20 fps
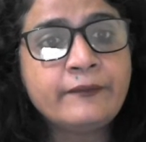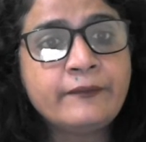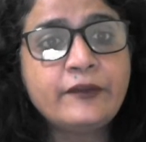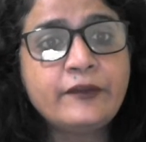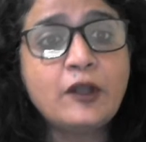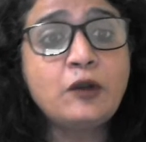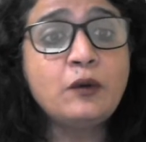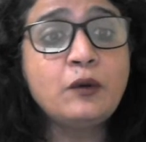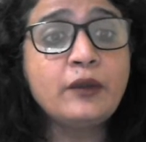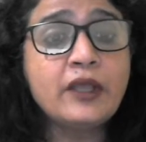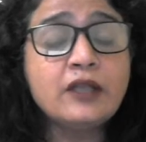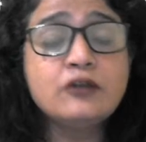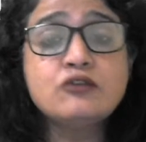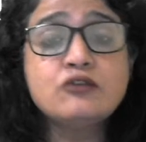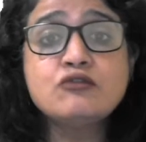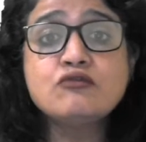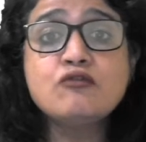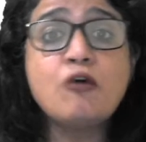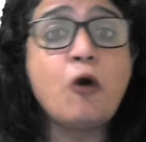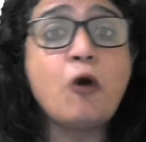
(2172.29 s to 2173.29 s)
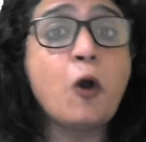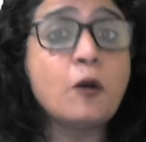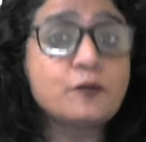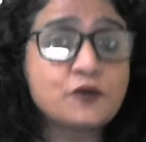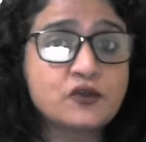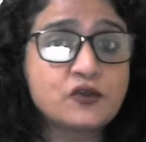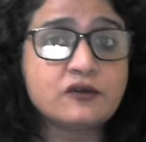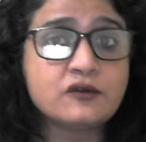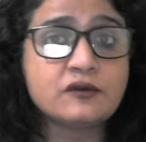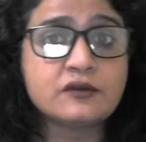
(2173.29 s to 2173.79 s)
Now look at two
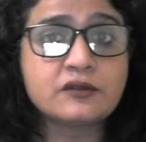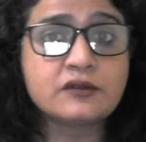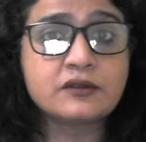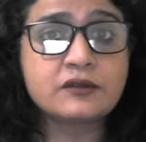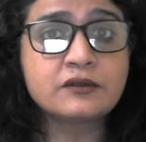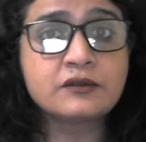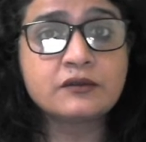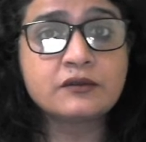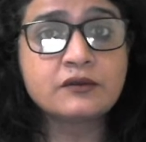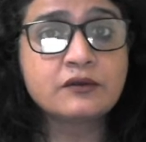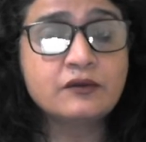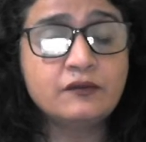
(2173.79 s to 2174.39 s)
options,